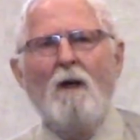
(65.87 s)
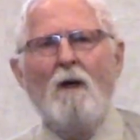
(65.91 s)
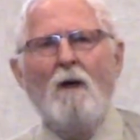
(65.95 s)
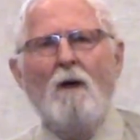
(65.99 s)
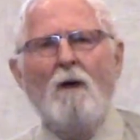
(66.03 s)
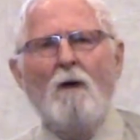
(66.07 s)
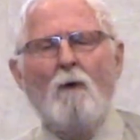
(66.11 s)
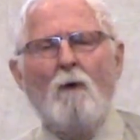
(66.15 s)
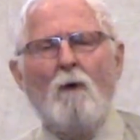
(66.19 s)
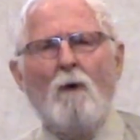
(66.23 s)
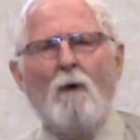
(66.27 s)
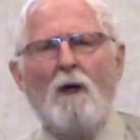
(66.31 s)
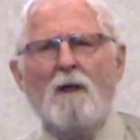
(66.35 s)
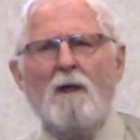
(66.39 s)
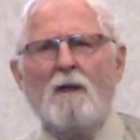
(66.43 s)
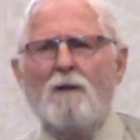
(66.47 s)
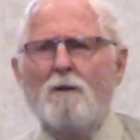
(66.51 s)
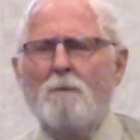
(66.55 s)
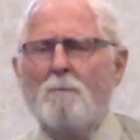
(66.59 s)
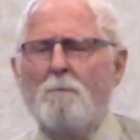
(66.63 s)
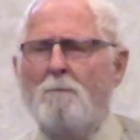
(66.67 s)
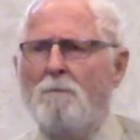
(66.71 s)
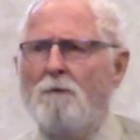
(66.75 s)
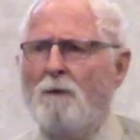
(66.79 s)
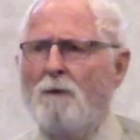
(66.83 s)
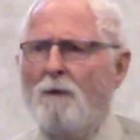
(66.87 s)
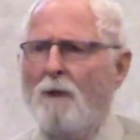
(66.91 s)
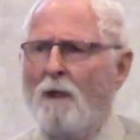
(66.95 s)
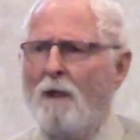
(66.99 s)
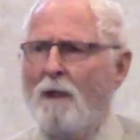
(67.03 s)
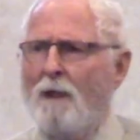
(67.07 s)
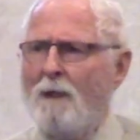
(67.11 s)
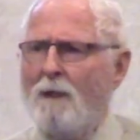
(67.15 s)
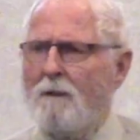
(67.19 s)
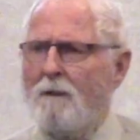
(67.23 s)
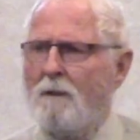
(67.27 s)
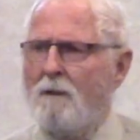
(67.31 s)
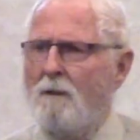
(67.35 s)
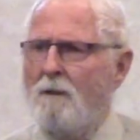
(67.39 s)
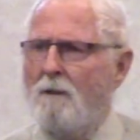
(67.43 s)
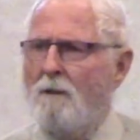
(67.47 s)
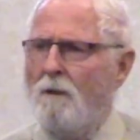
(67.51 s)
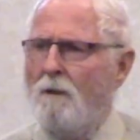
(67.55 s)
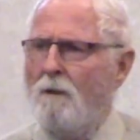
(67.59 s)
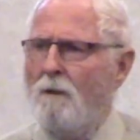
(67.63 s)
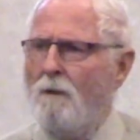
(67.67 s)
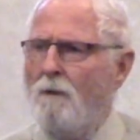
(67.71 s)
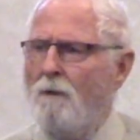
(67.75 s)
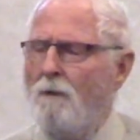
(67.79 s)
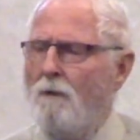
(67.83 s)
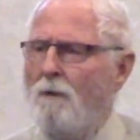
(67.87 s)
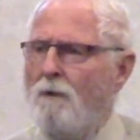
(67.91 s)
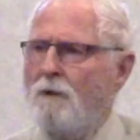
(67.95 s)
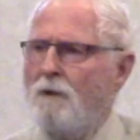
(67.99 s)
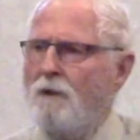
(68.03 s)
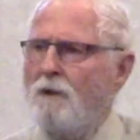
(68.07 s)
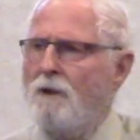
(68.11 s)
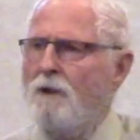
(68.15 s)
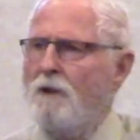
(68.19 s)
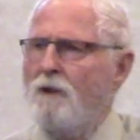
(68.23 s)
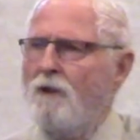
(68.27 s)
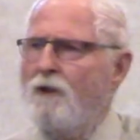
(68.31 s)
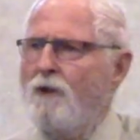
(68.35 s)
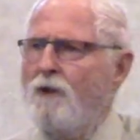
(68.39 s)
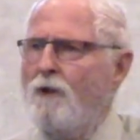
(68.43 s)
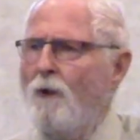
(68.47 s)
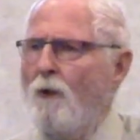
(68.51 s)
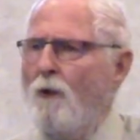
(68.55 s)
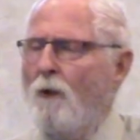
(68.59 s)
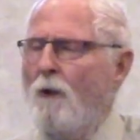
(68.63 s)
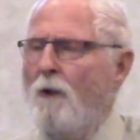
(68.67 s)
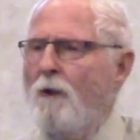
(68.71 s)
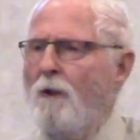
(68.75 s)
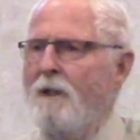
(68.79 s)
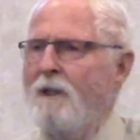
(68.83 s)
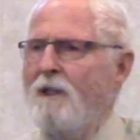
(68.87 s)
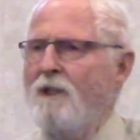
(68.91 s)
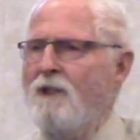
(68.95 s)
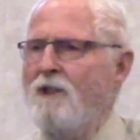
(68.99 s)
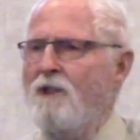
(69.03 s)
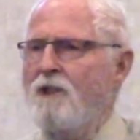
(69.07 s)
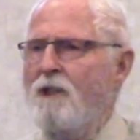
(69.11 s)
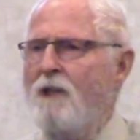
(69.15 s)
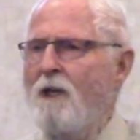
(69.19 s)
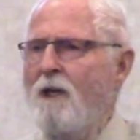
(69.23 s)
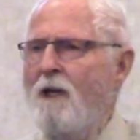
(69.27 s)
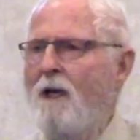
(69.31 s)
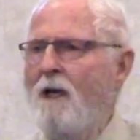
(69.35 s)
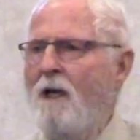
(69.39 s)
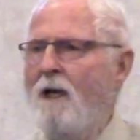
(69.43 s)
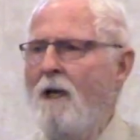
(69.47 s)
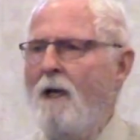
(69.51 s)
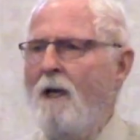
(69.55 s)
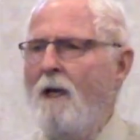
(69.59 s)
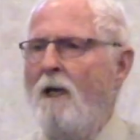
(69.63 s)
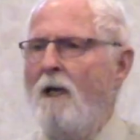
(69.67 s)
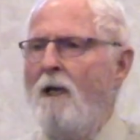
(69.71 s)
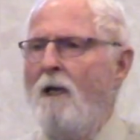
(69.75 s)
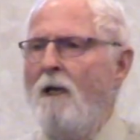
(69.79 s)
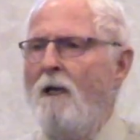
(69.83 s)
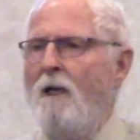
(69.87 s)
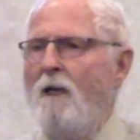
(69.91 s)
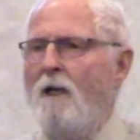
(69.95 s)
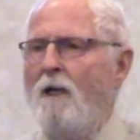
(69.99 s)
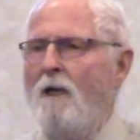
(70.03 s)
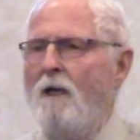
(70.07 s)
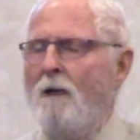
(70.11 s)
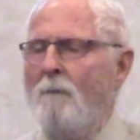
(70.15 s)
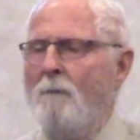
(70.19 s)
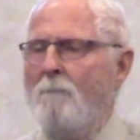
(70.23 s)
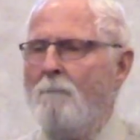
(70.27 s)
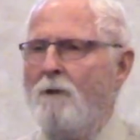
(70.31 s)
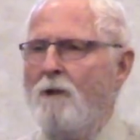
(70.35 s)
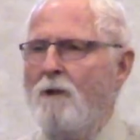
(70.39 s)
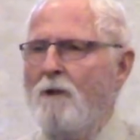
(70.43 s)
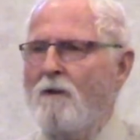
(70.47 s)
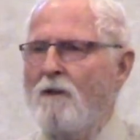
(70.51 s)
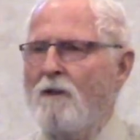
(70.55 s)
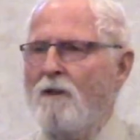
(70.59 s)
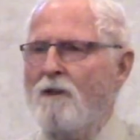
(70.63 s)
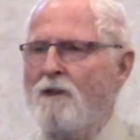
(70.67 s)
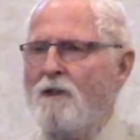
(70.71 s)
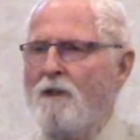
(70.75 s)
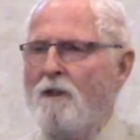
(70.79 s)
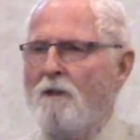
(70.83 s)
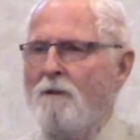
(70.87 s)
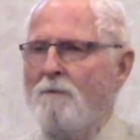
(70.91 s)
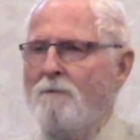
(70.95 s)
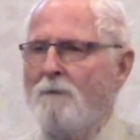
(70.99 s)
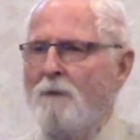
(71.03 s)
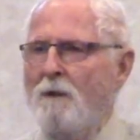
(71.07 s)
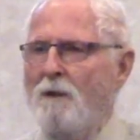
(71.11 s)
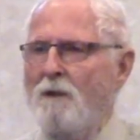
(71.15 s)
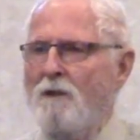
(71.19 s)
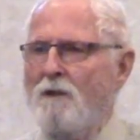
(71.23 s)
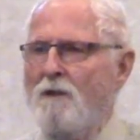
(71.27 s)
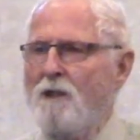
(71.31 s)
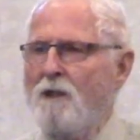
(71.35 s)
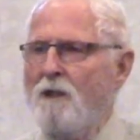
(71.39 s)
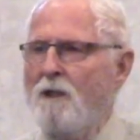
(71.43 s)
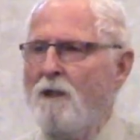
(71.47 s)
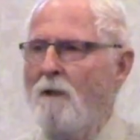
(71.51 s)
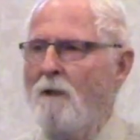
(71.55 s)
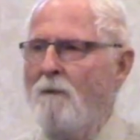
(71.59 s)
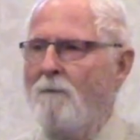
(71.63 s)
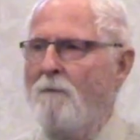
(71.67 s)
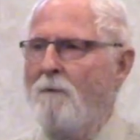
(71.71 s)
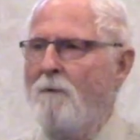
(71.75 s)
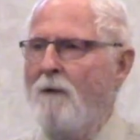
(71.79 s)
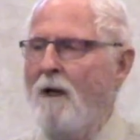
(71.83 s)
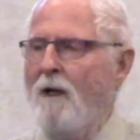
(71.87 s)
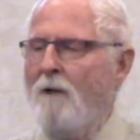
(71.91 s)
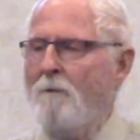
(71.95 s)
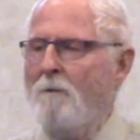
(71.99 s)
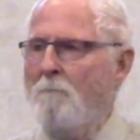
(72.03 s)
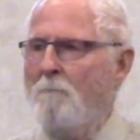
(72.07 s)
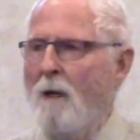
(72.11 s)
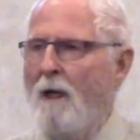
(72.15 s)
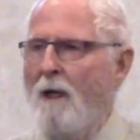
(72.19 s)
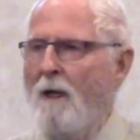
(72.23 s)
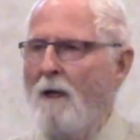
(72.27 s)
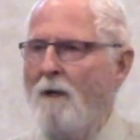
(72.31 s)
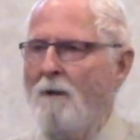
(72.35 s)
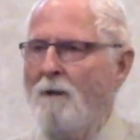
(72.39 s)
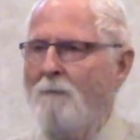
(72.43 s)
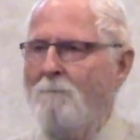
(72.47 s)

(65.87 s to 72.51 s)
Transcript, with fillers: What brought those stories up to the surface of that man